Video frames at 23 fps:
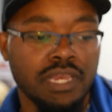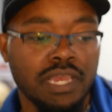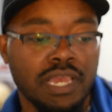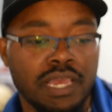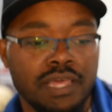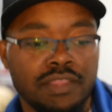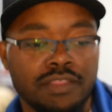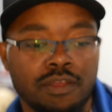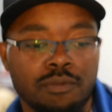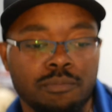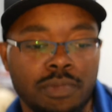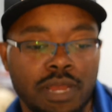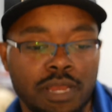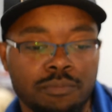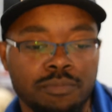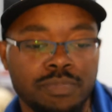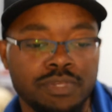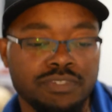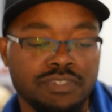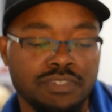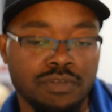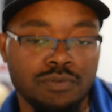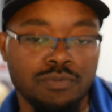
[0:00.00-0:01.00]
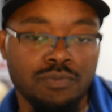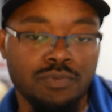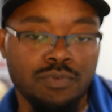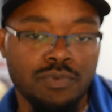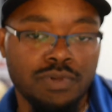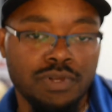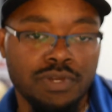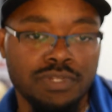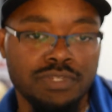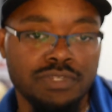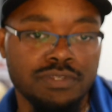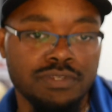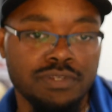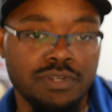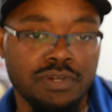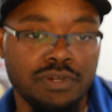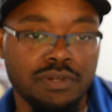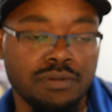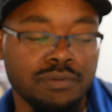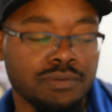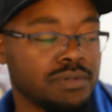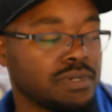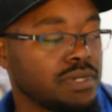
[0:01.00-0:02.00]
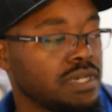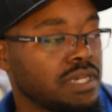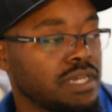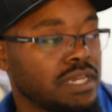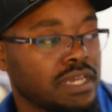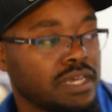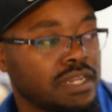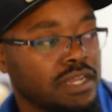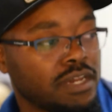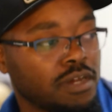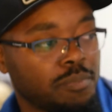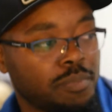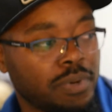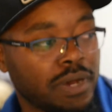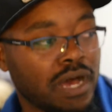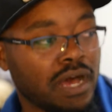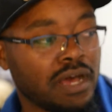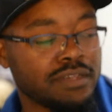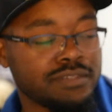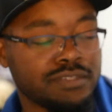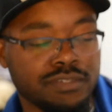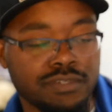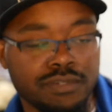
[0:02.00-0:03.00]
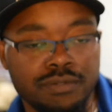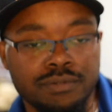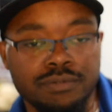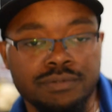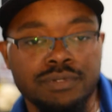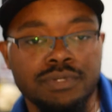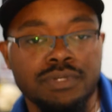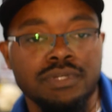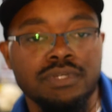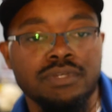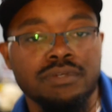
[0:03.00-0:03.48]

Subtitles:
And there might be someone, in El Paso